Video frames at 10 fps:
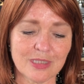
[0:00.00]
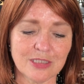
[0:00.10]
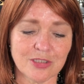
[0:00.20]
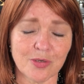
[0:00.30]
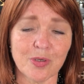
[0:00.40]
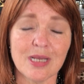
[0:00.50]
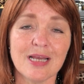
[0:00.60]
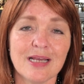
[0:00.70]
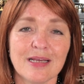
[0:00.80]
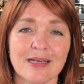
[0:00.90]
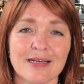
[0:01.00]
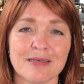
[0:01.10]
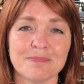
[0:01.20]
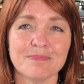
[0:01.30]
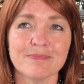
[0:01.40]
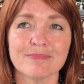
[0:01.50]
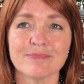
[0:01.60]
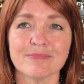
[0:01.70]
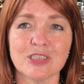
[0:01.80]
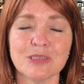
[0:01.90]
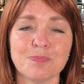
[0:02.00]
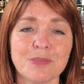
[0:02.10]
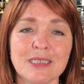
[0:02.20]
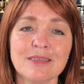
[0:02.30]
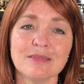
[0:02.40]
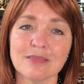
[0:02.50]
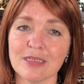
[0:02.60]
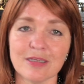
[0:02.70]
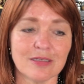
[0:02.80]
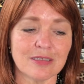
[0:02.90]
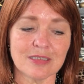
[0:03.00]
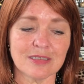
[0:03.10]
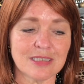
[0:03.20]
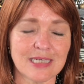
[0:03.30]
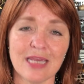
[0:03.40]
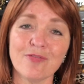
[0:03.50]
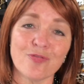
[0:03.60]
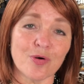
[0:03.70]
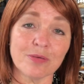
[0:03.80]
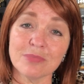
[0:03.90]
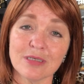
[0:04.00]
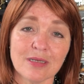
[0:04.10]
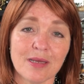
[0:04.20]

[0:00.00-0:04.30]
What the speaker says: So just please stay informed.